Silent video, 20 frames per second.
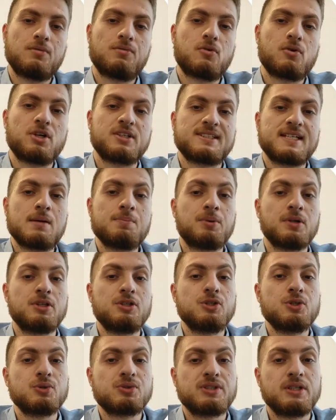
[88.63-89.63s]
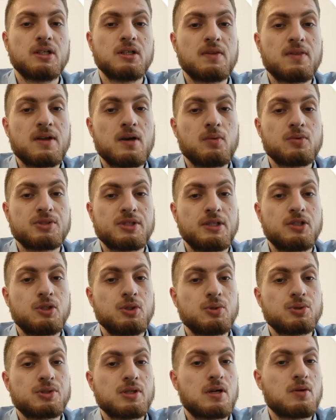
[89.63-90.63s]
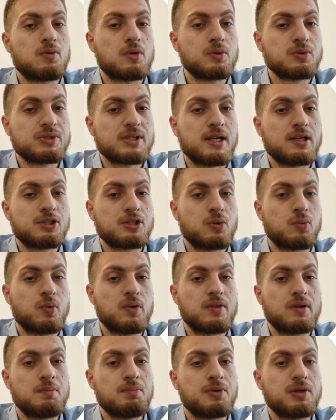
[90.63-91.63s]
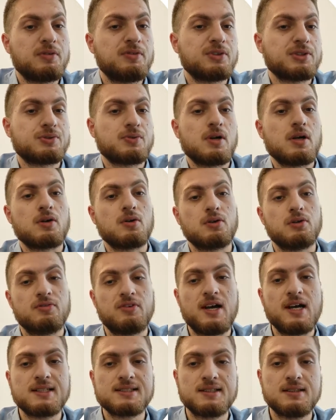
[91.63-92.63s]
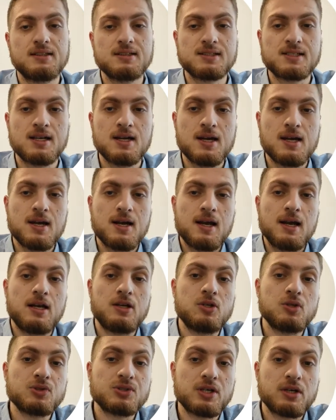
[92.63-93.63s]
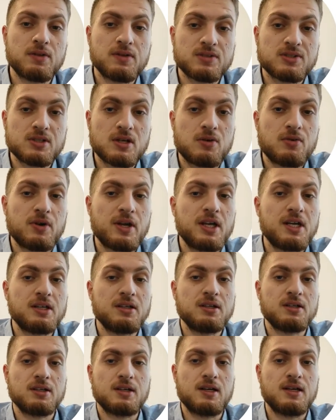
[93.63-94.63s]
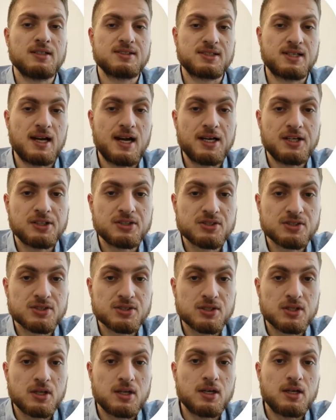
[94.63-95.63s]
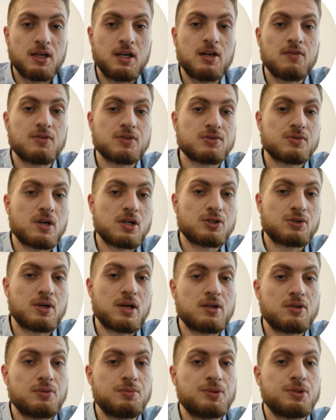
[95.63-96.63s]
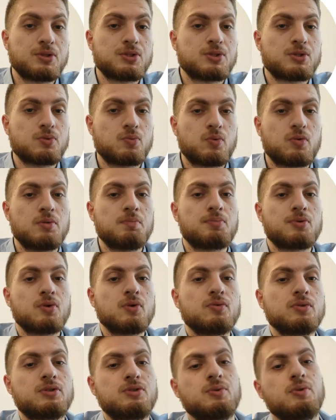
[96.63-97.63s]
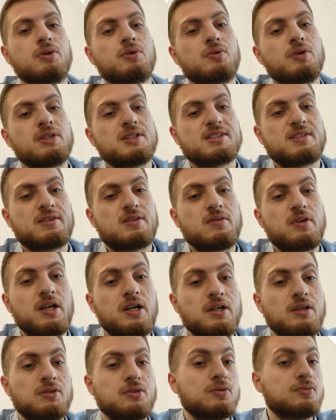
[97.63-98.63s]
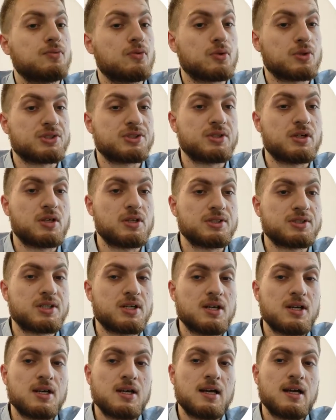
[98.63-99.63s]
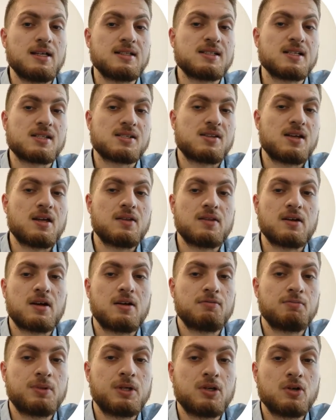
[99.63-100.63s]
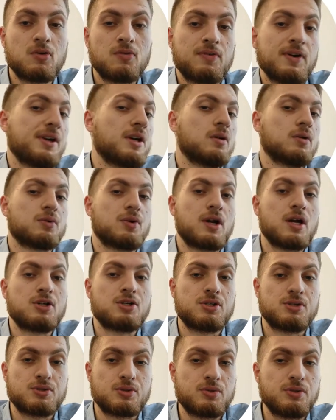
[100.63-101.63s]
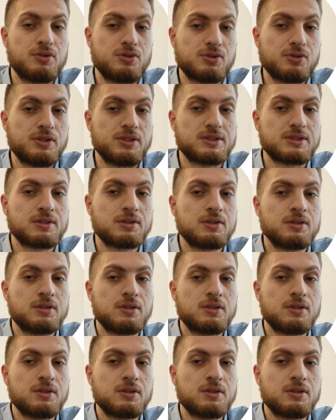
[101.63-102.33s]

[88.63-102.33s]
For example, in New Zealand, there was a 2-star road section with a previous record of accidents, and using the star rating as guidance, infrastructure attributes were improved to increase the rating to 4 stars, and since then there have been no fatal crashes or injuries.